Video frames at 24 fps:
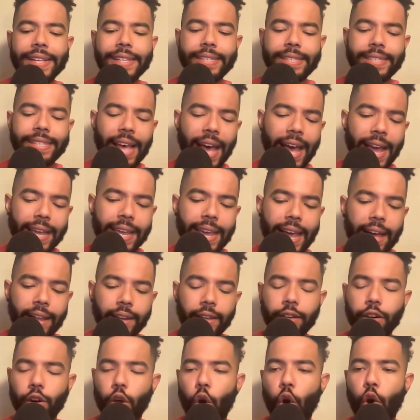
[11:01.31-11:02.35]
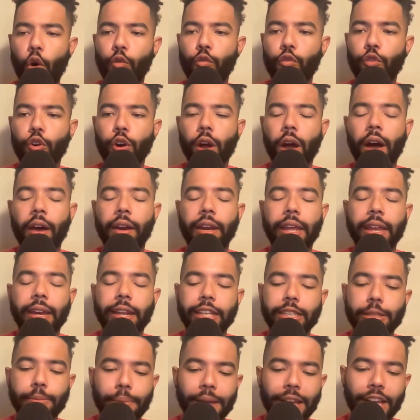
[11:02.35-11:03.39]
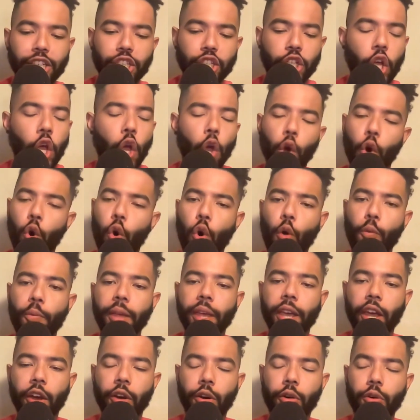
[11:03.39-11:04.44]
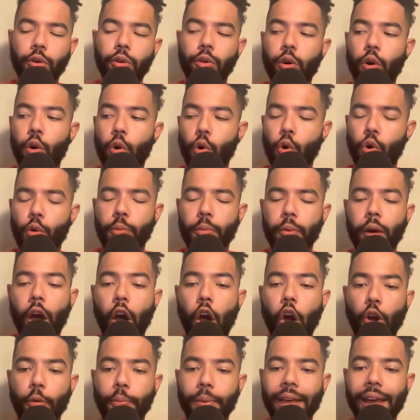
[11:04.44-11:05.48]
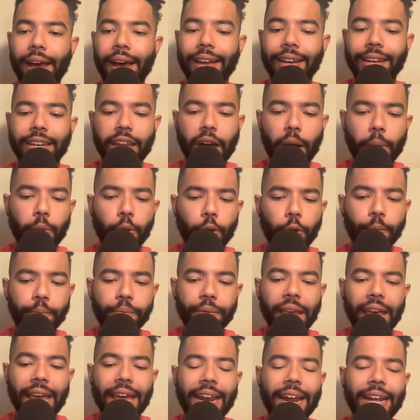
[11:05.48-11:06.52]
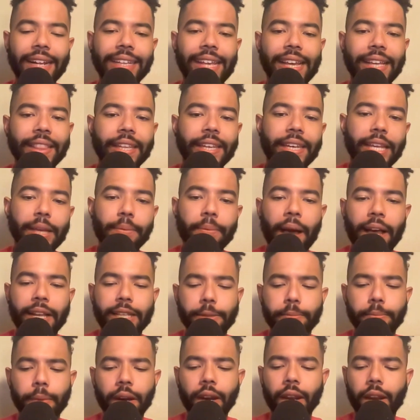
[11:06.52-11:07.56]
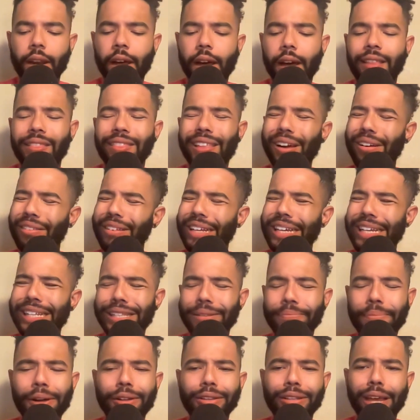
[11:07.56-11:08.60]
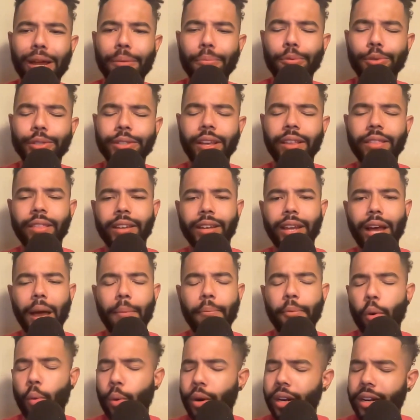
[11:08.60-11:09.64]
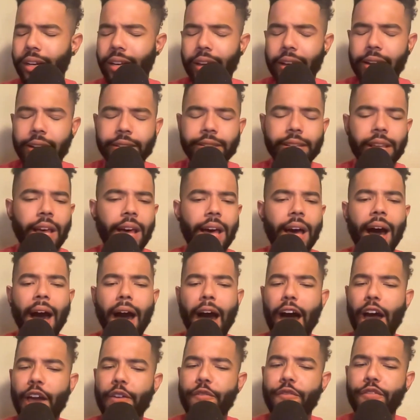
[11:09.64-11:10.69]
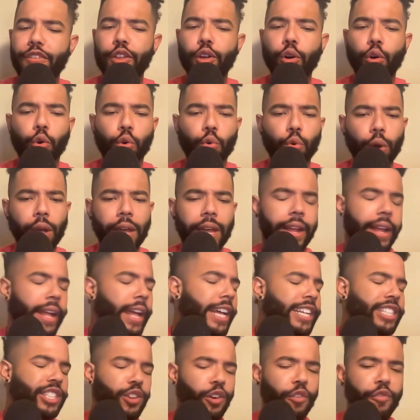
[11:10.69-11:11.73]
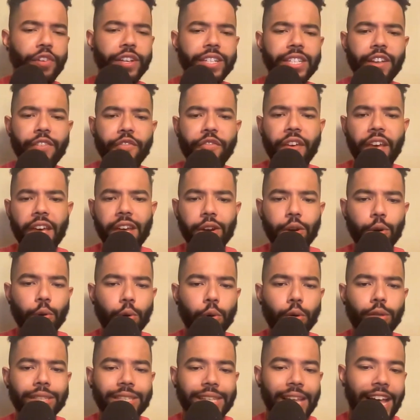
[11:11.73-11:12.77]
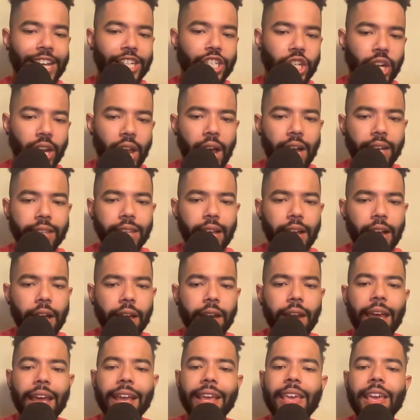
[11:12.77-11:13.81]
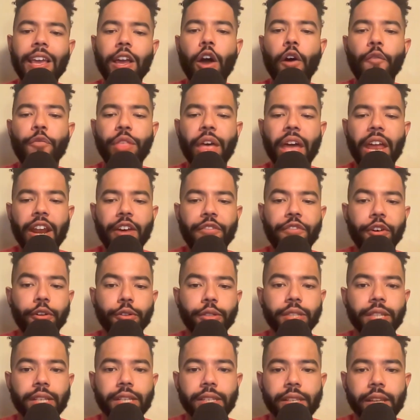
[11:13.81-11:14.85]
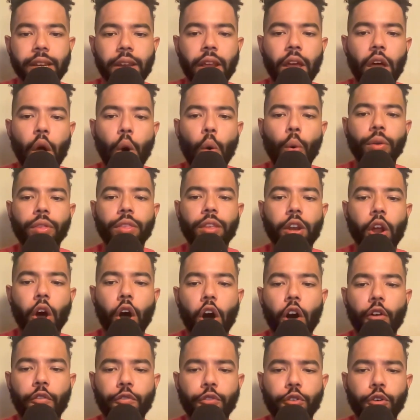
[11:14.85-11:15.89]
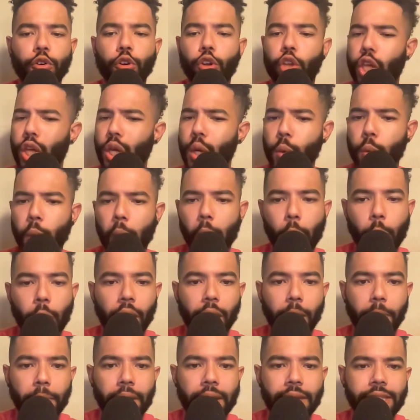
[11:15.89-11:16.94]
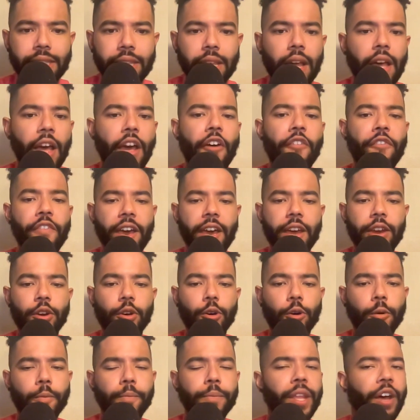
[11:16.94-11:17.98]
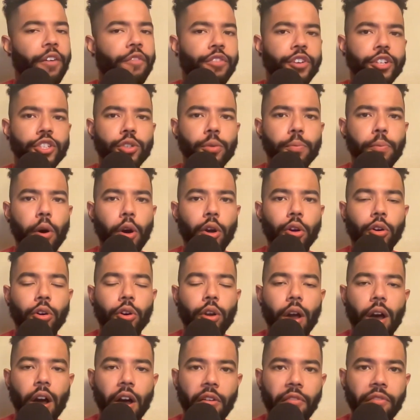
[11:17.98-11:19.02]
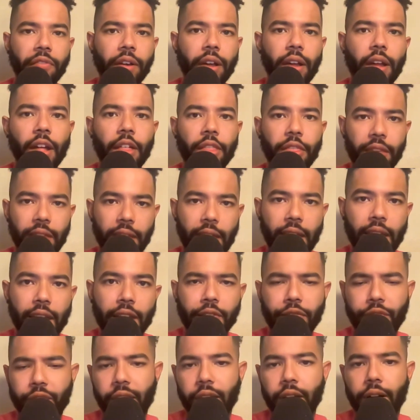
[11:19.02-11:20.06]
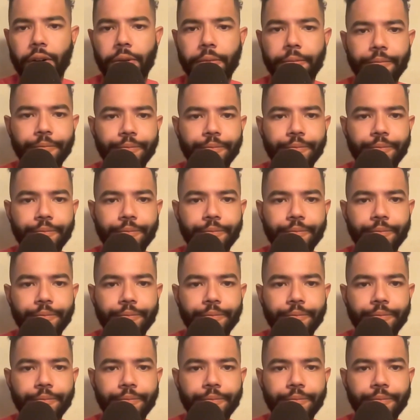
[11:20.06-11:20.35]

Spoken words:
Zach Gallen over on innings pitch, Corbin Carroll or RBI double, and I take the D-backs money line. That only hits about 10% of the time, but when it does, I feel great. So visit FanDuel/lockedon and kick off the NFL season with an offer you won't want to miss. FanDuel, official partner of the NFL.